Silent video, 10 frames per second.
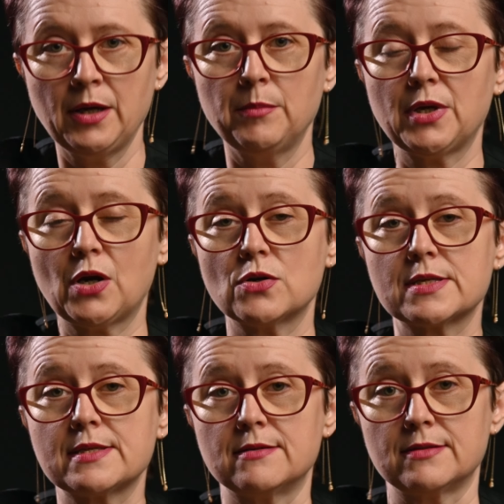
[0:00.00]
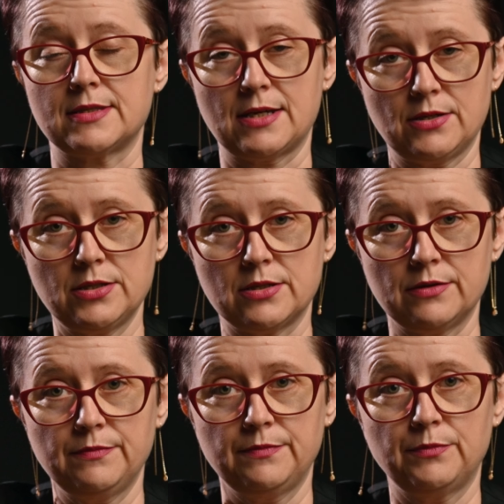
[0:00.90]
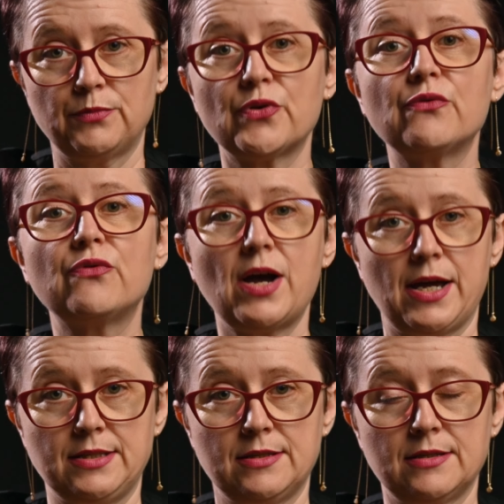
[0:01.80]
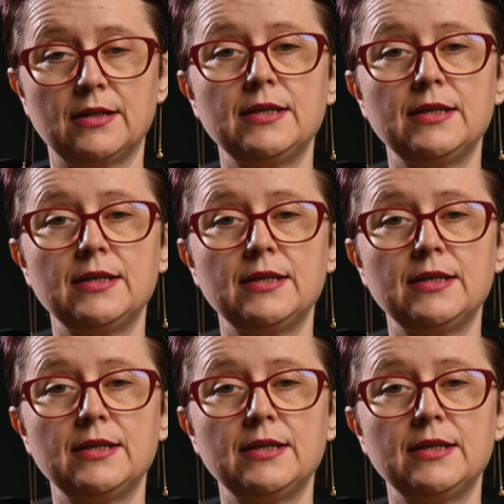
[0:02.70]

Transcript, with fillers: because the sensor provides